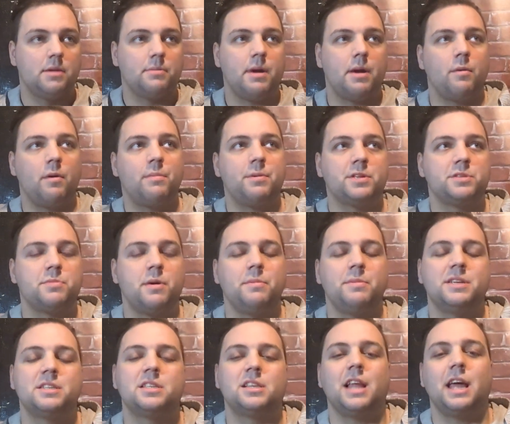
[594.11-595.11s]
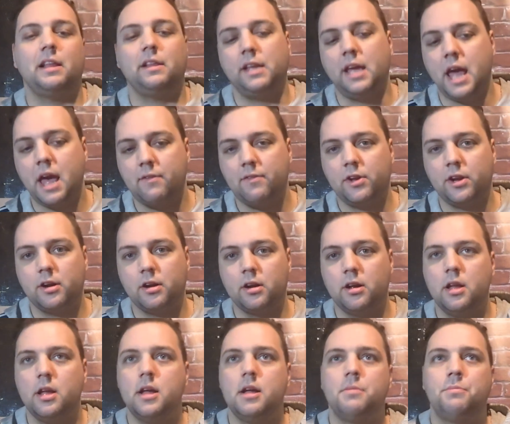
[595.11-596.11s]
My weapons might be slightly heavier,
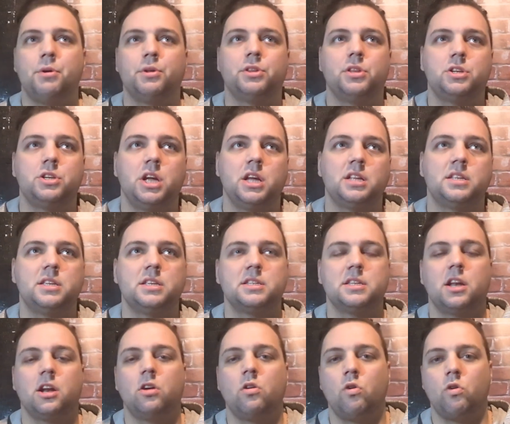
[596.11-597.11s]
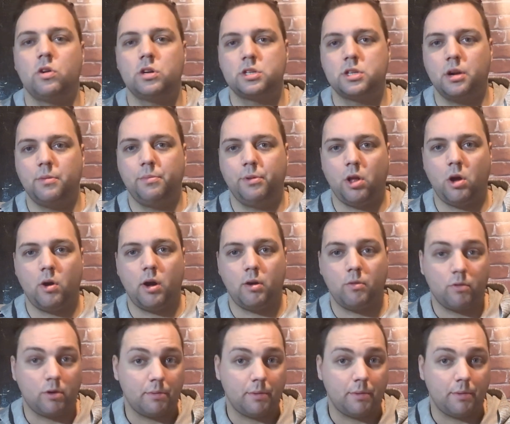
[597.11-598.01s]
but the chances that a core is going to blow out one